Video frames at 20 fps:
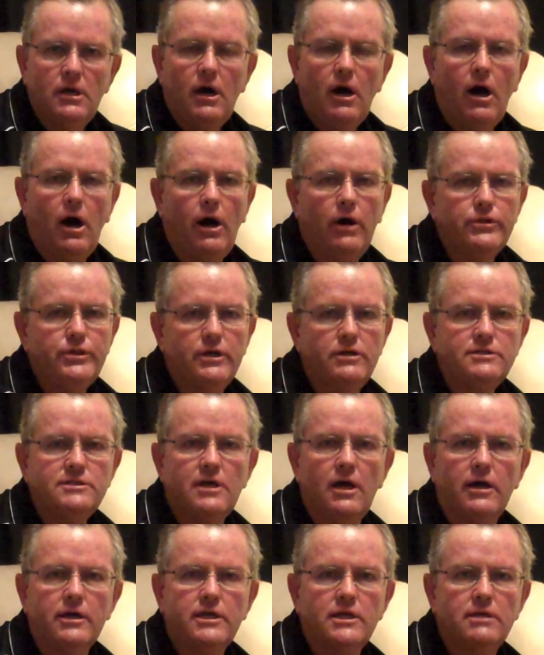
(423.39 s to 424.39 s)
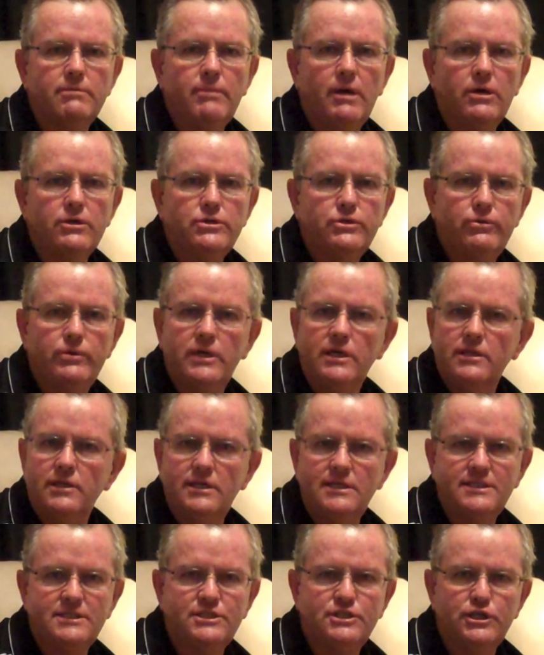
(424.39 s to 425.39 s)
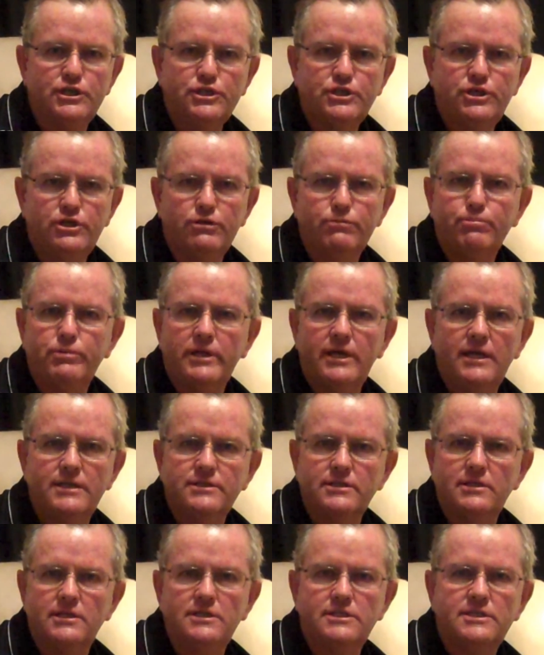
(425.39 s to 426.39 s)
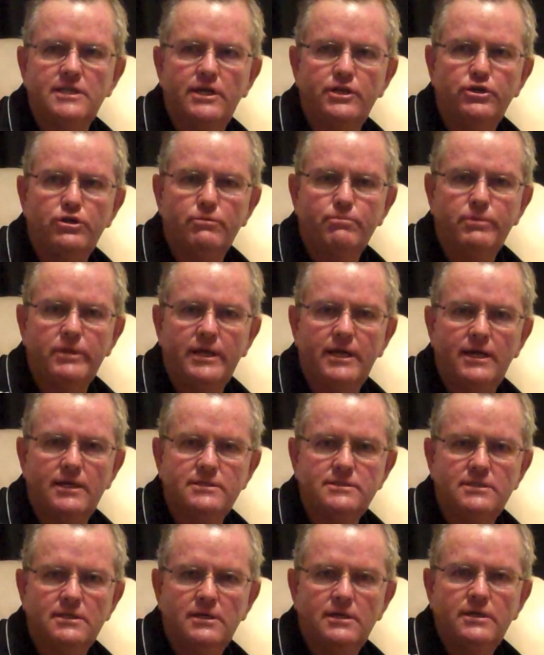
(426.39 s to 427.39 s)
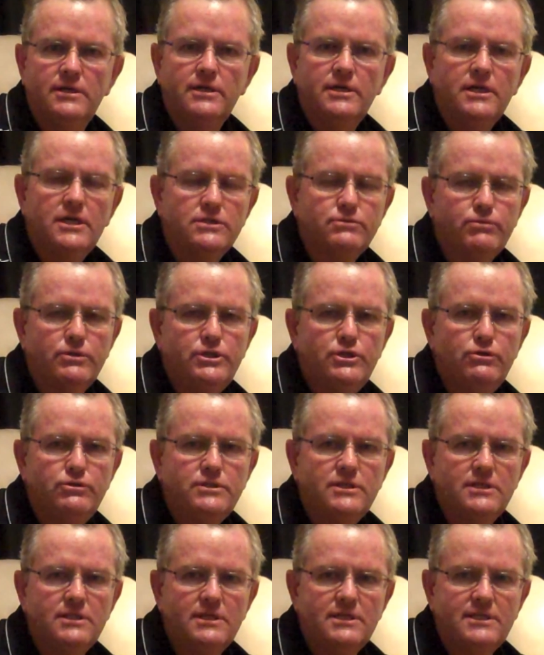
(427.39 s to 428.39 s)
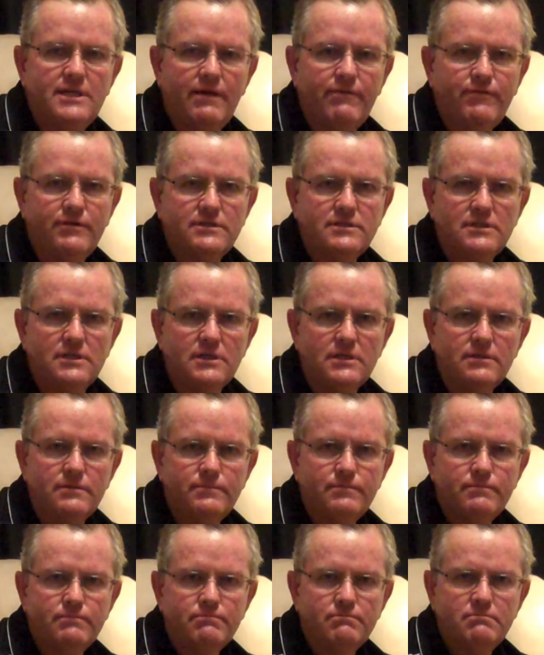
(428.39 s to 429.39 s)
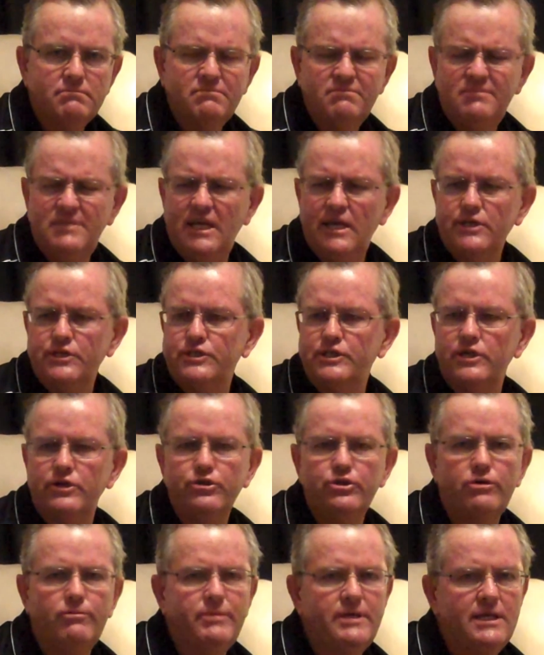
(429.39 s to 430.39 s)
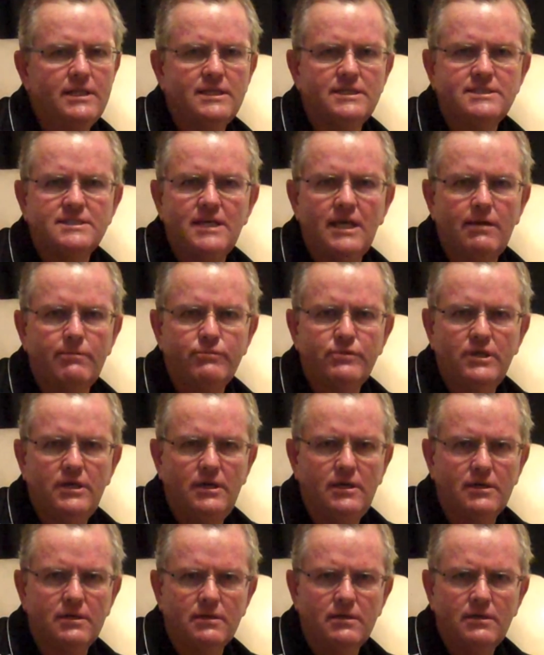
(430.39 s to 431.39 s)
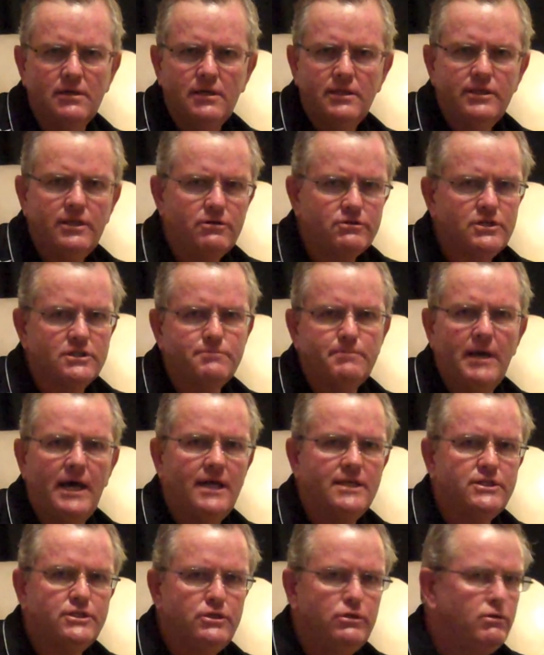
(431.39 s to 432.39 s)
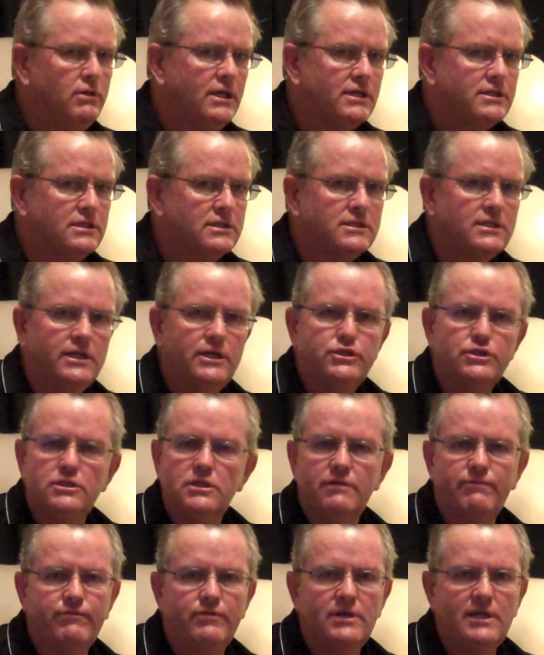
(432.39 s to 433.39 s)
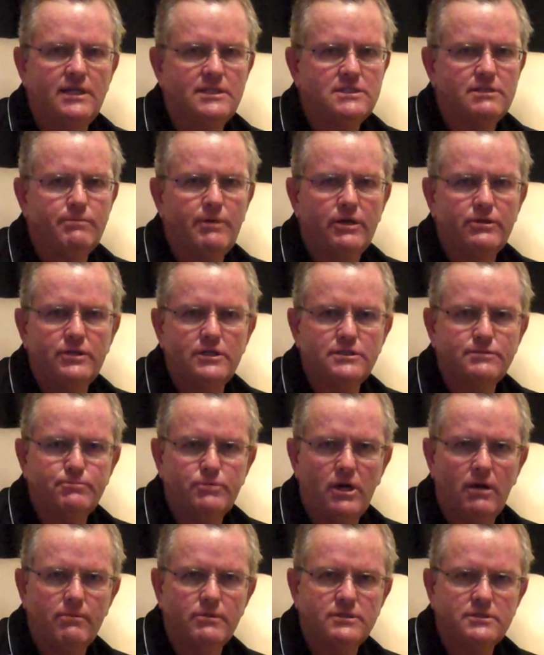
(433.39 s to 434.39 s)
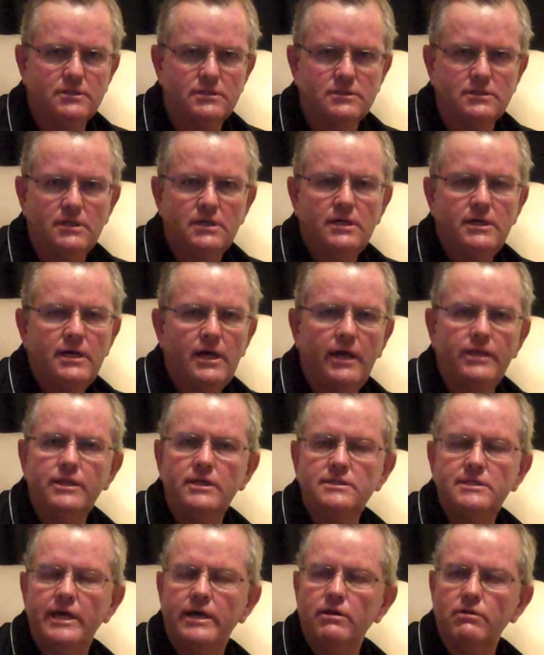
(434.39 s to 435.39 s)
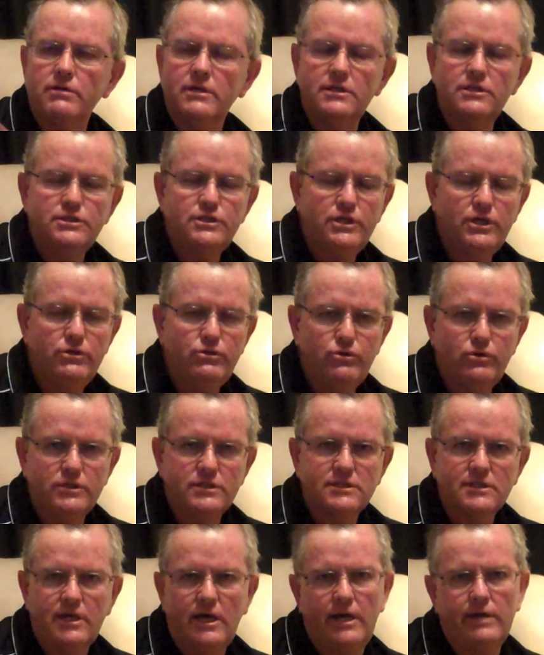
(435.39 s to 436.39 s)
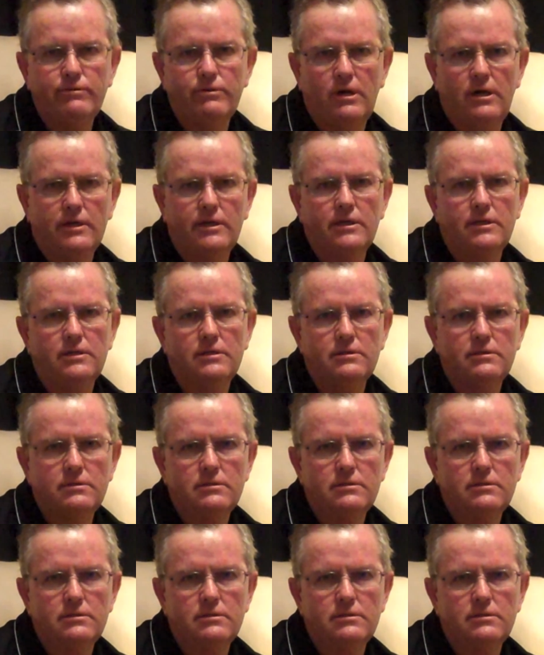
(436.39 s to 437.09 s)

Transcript: All they're talking about doing in these 6-year plans and these 10-year plans is reducing the deficit. Next year they'll be at the same thing. They'll just pass new legislation that forgets about these promises, and the debt will continue to skyrocket.